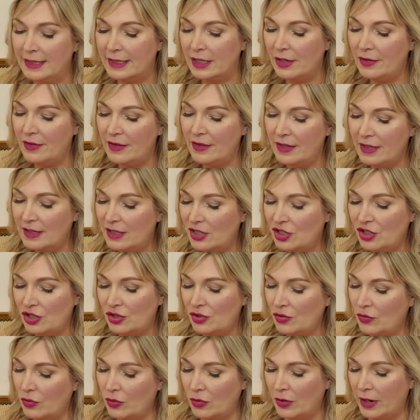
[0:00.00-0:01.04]
So this
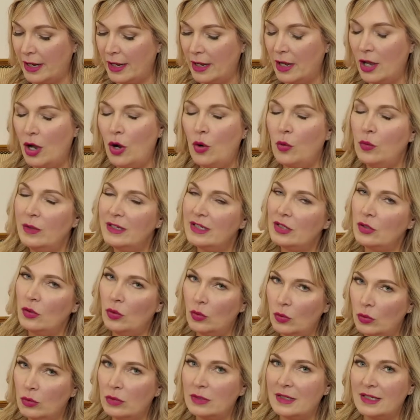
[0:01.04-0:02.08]
story was
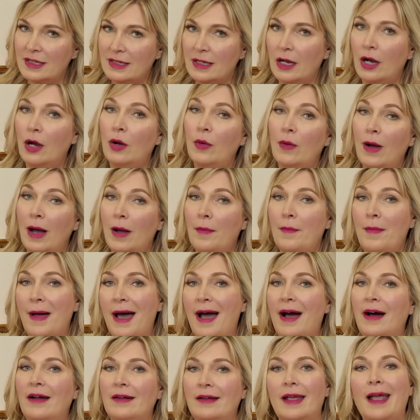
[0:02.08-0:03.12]
also
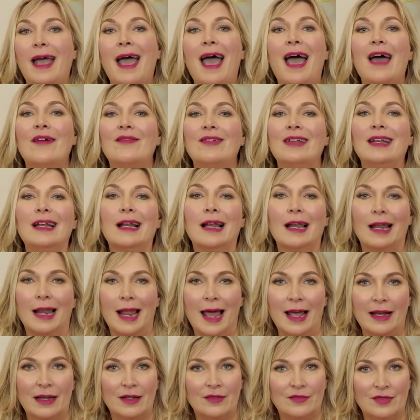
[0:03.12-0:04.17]
about having a
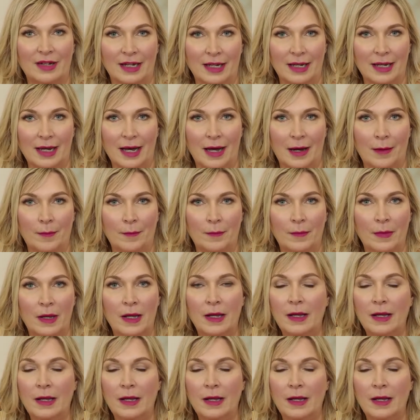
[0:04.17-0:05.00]
lack of income.